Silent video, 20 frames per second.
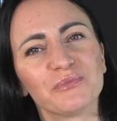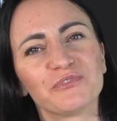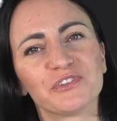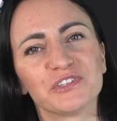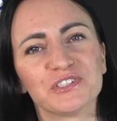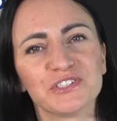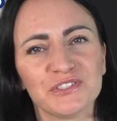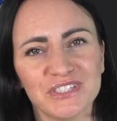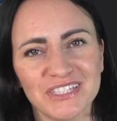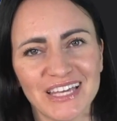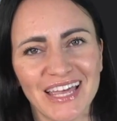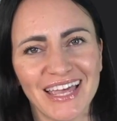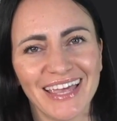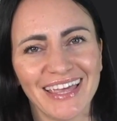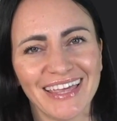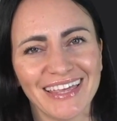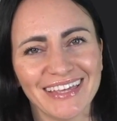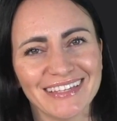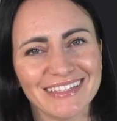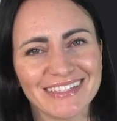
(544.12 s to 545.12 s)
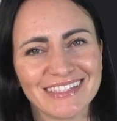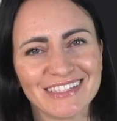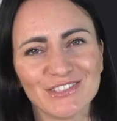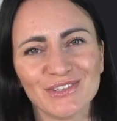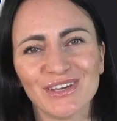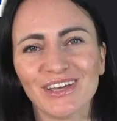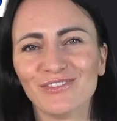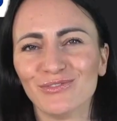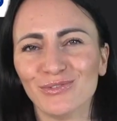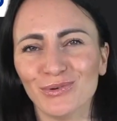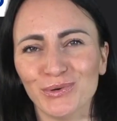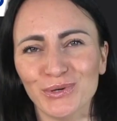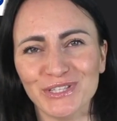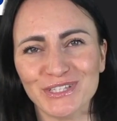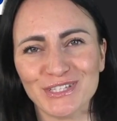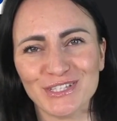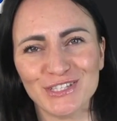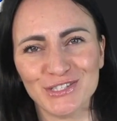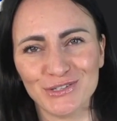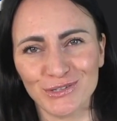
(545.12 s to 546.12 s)
for today is to avoid
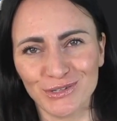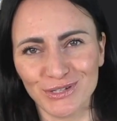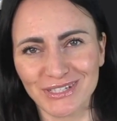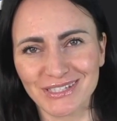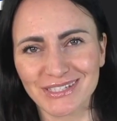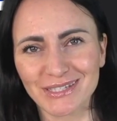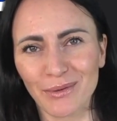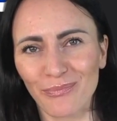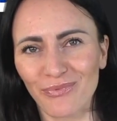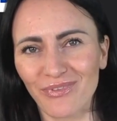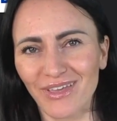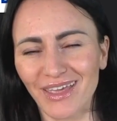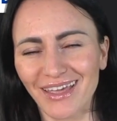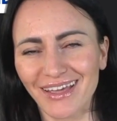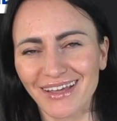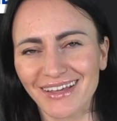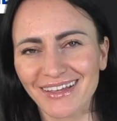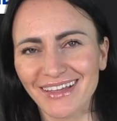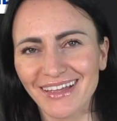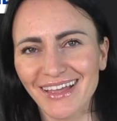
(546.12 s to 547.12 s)
doing something.